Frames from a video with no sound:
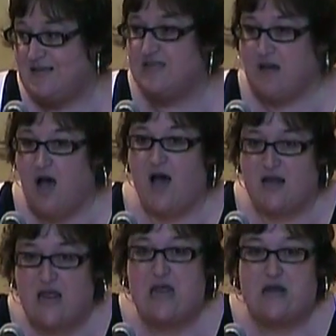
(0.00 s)
is
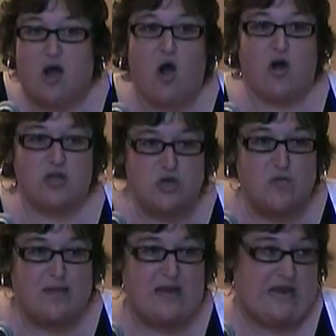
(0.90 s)
God in our
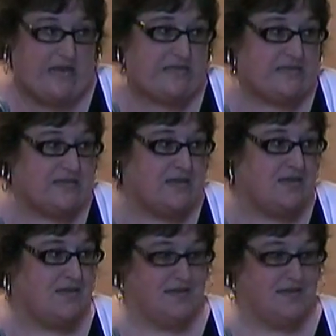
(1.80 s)
humanness.